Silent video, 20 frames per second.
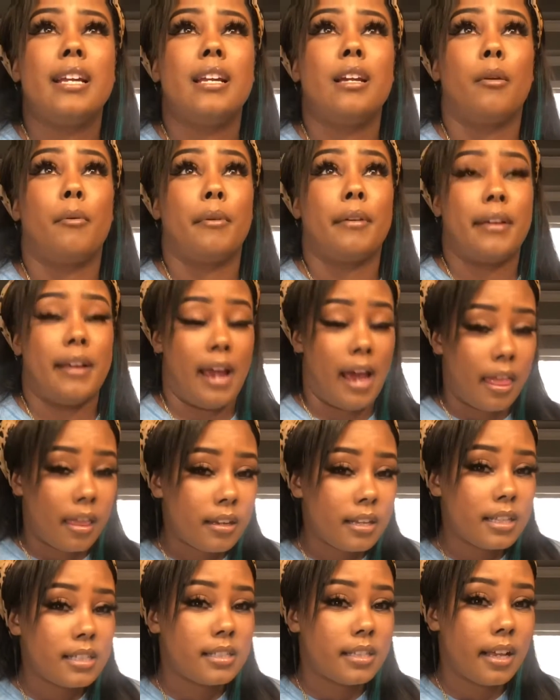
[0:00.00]
and
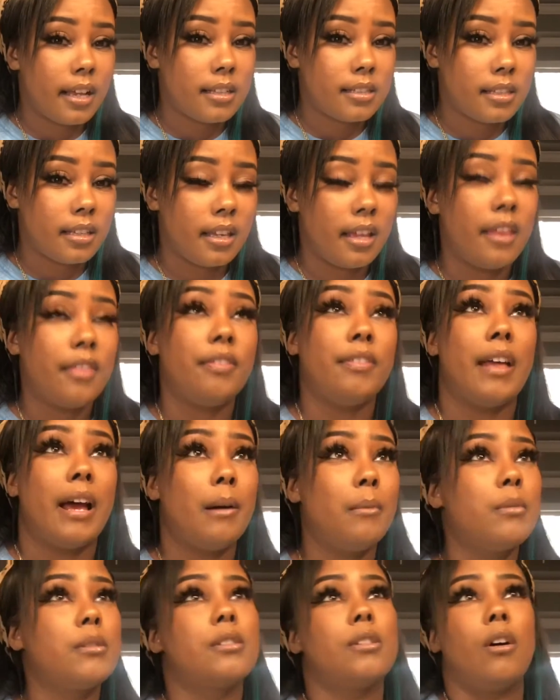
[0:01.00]
reality sets in,
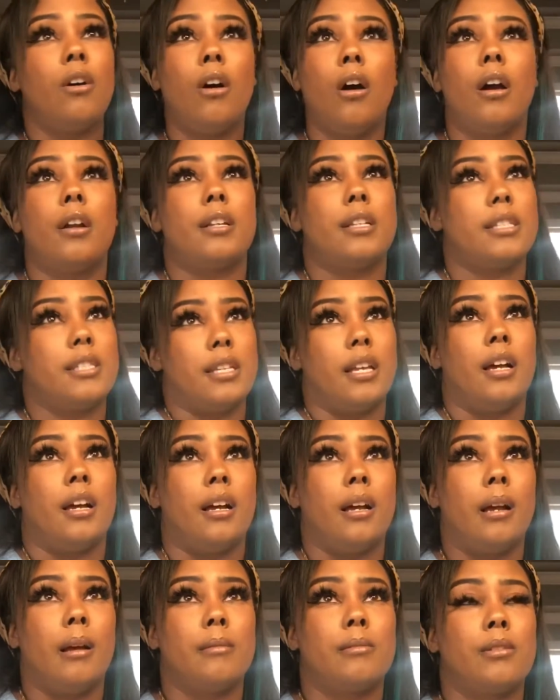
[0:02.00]
that was the hardest
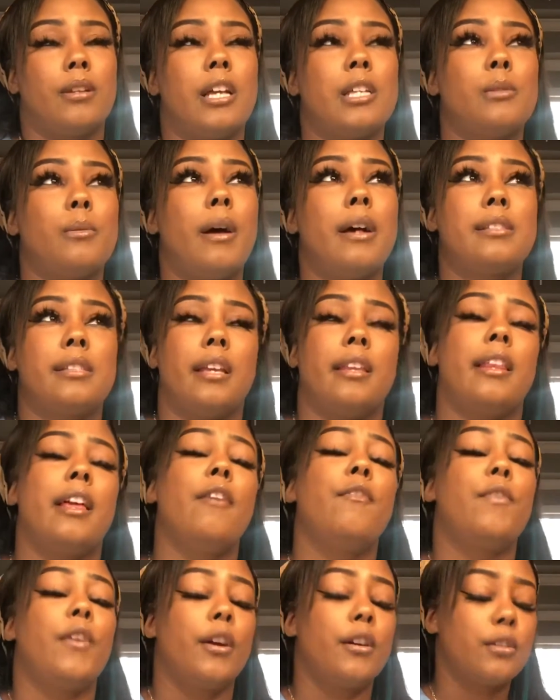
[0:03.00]
time. So that's why I say
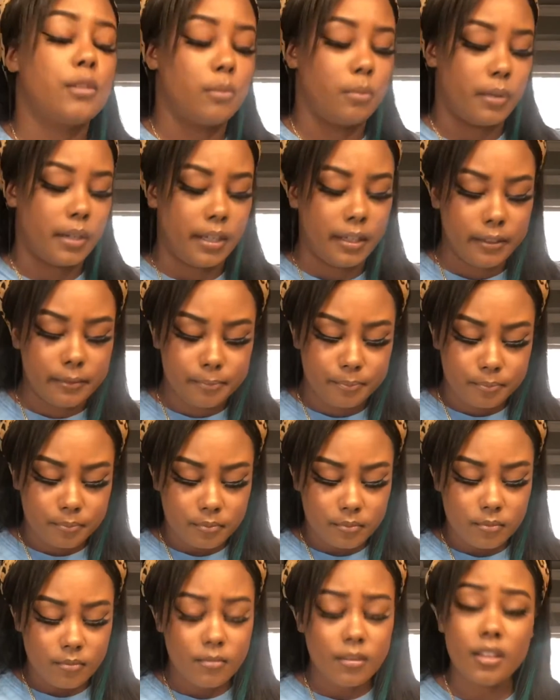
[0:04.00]
that first week
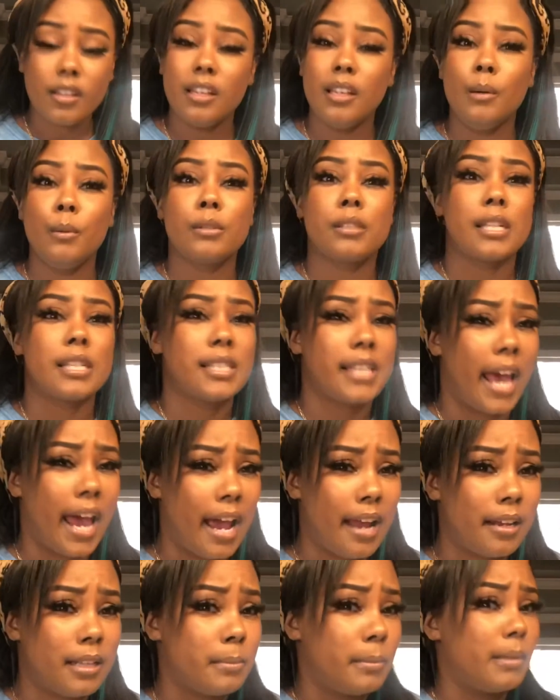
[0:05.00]
it was the
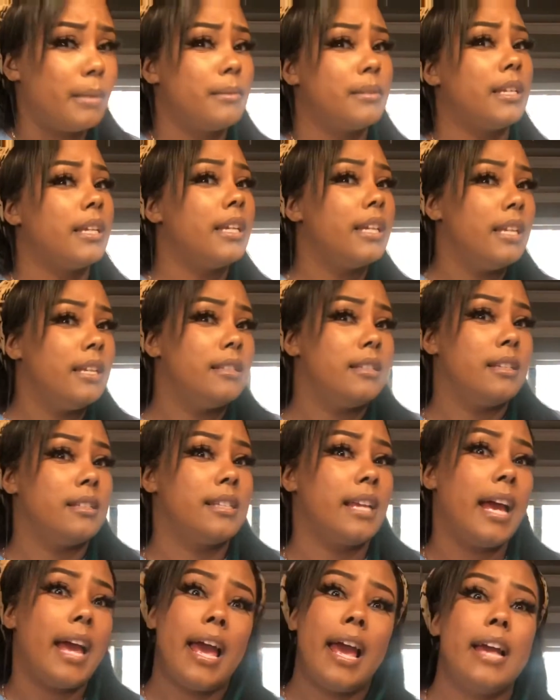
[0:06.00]
saddest, but it was the easiest.
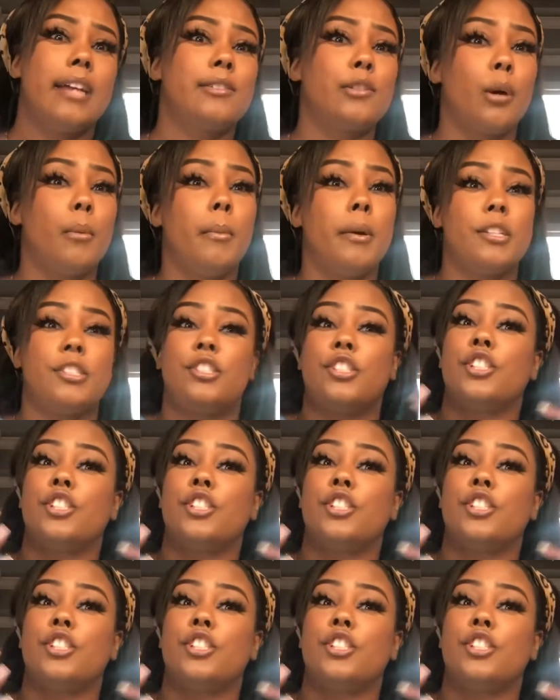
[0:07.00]
I had so much